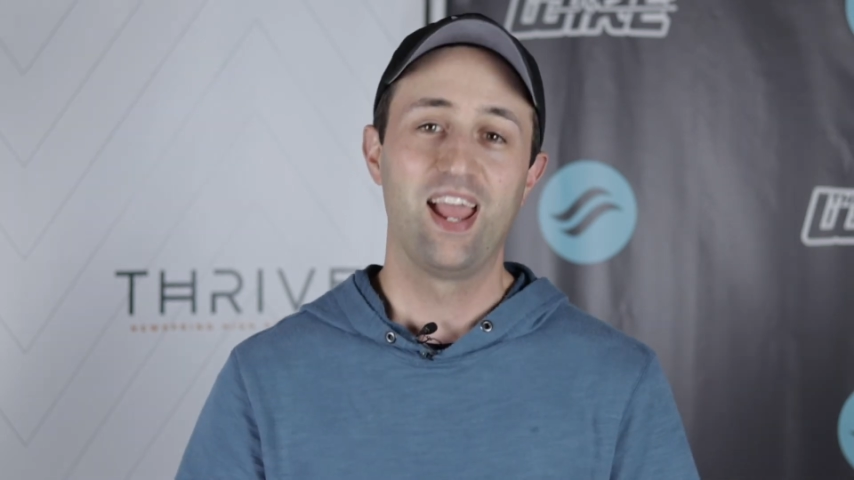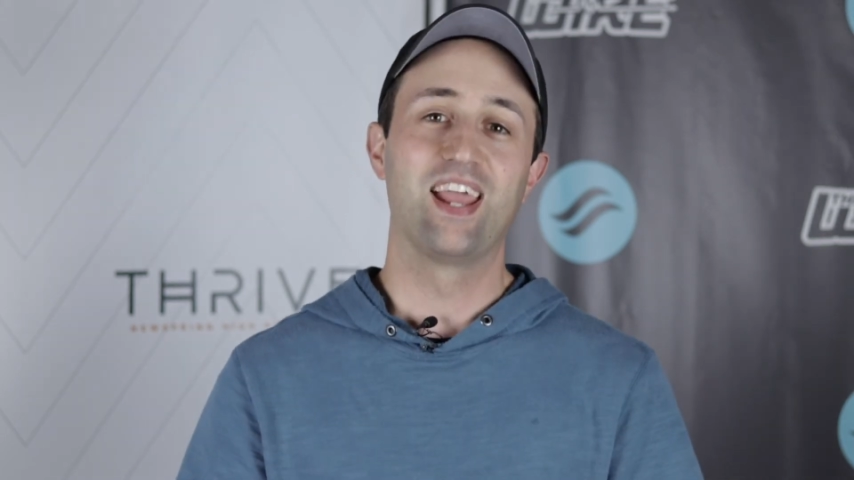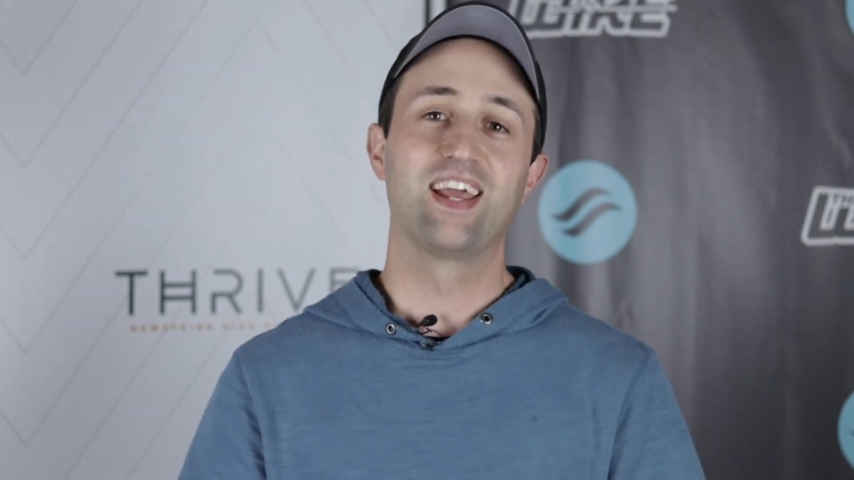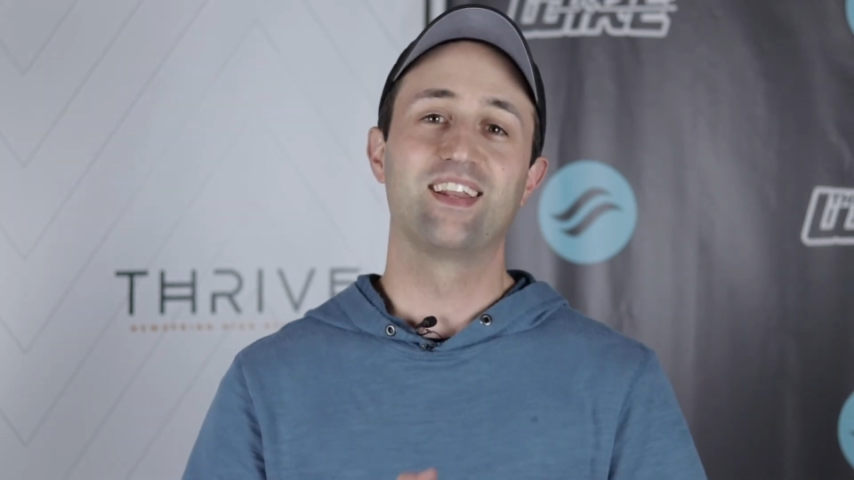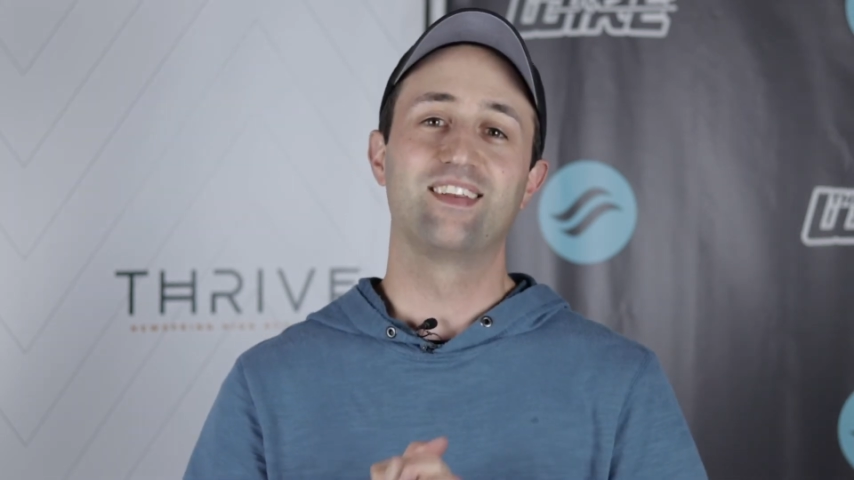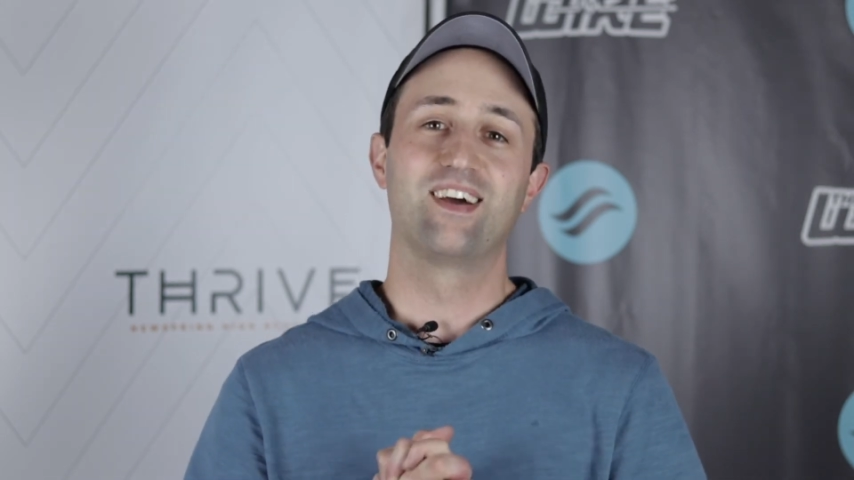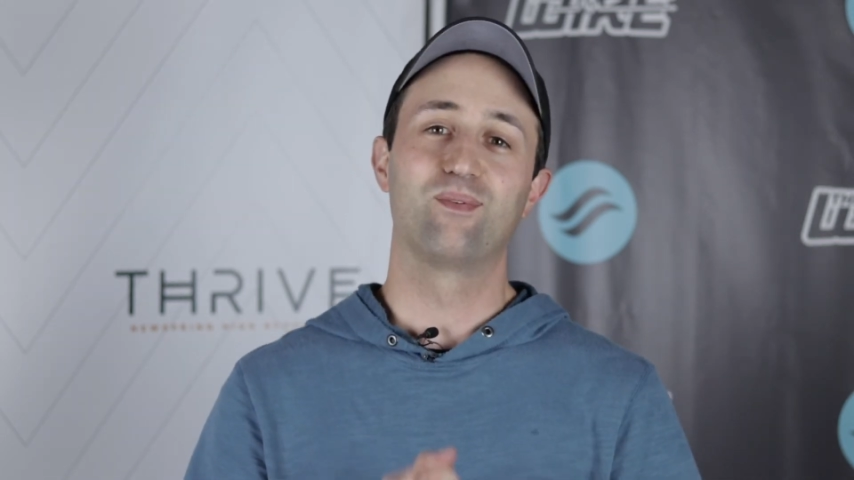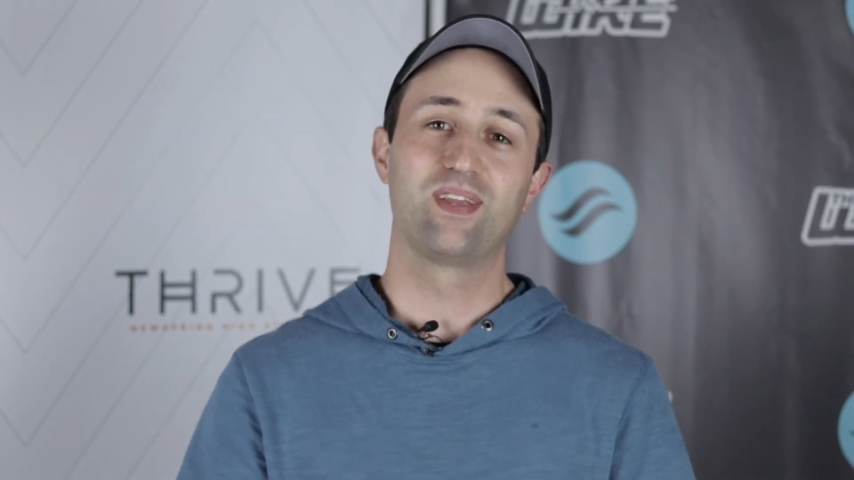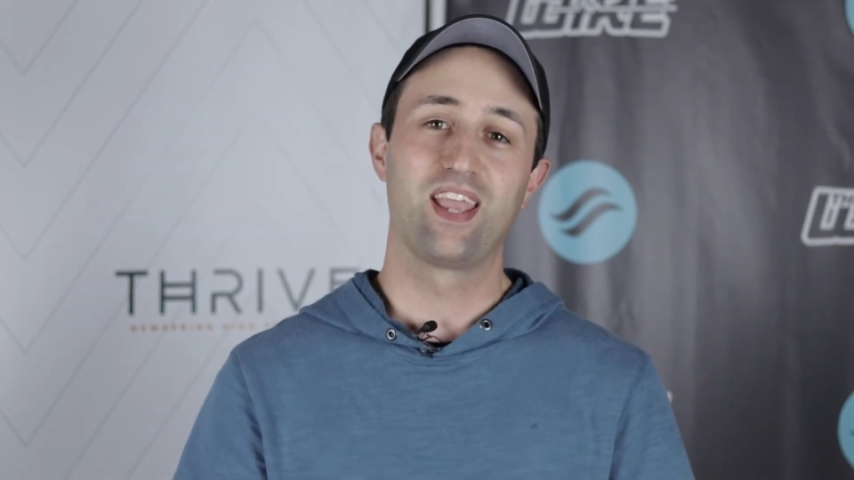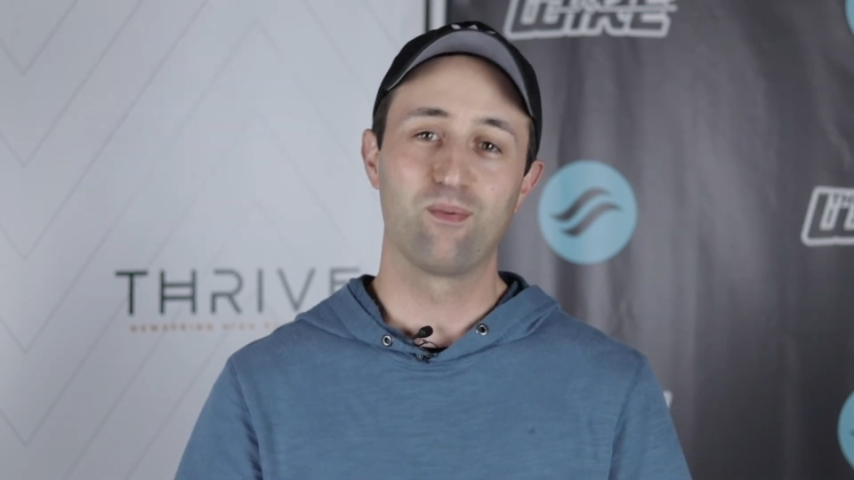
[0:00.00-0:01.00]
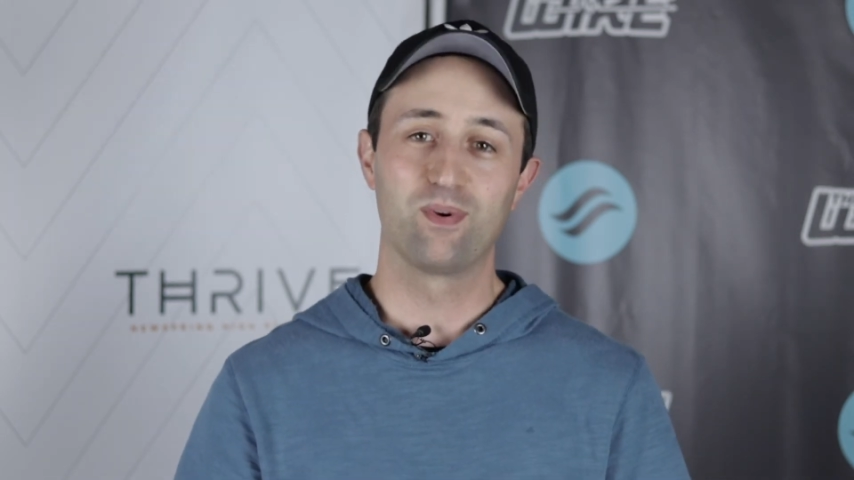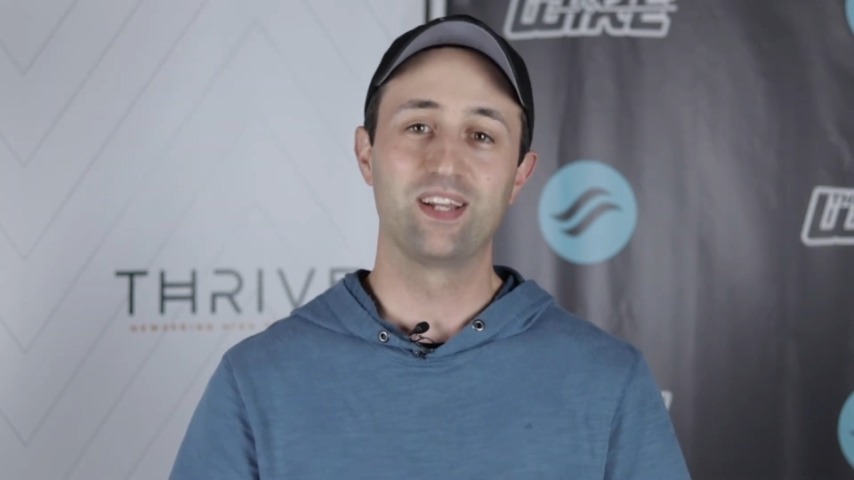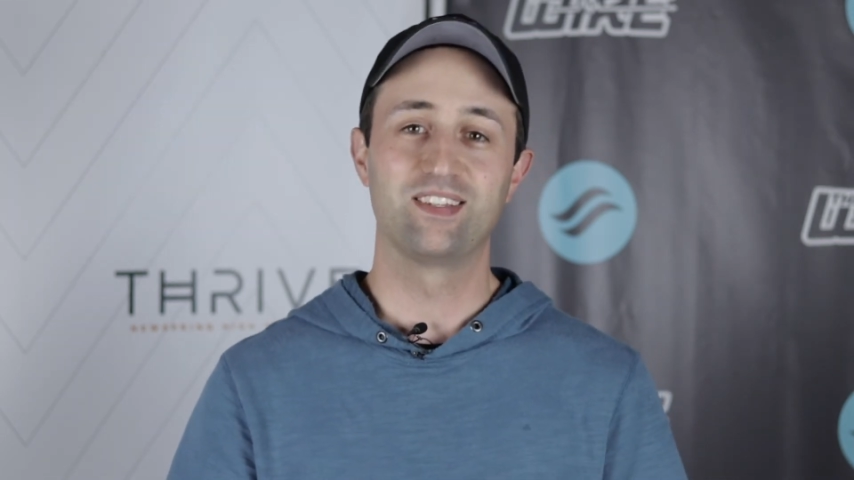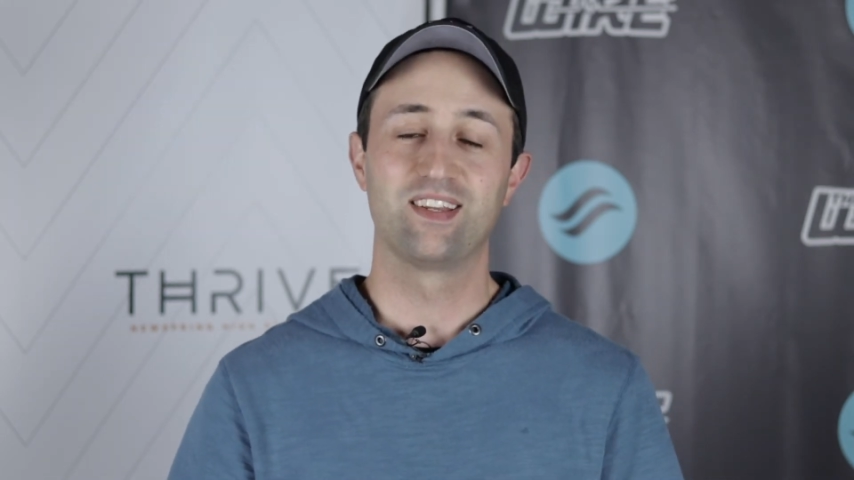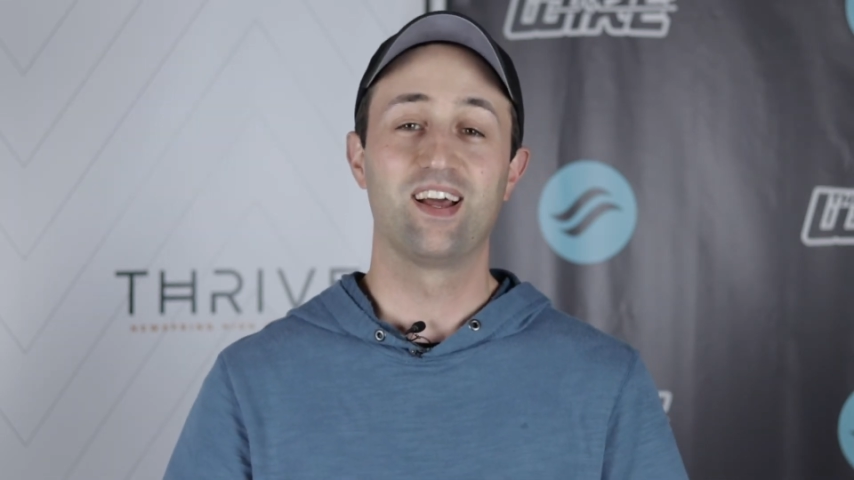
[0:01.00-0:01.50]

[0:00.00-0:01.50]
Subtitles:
And we can't wait